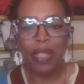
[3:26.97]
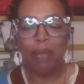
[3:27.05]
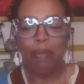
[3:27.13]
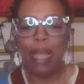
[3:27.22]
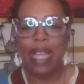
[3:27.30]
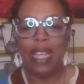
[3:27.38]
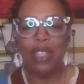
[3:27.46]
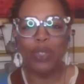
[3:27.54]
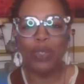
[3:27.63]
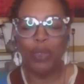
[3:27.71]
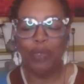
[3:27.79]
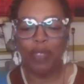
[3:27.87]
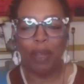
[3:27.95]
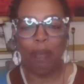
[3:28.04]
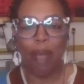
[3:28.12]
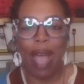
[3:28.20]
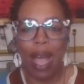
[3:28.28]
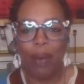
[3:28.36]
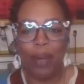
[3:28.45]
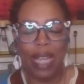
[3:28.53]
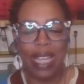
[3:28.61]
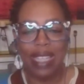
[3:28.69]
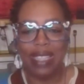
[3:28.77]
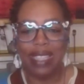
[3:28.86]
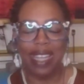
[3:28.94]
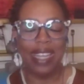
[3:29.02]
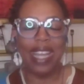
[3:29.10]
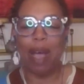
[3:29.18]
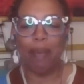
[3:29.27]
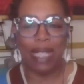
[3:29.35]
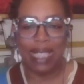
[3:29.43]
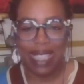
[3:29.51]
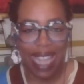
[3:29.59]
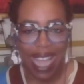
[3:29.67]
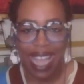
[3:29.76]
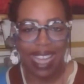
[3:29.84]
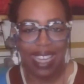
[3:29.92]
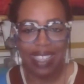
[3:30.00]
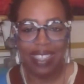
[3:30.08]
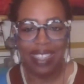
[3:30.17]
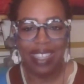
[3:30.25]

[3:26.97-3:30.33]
Speaking truth to power is a namaste,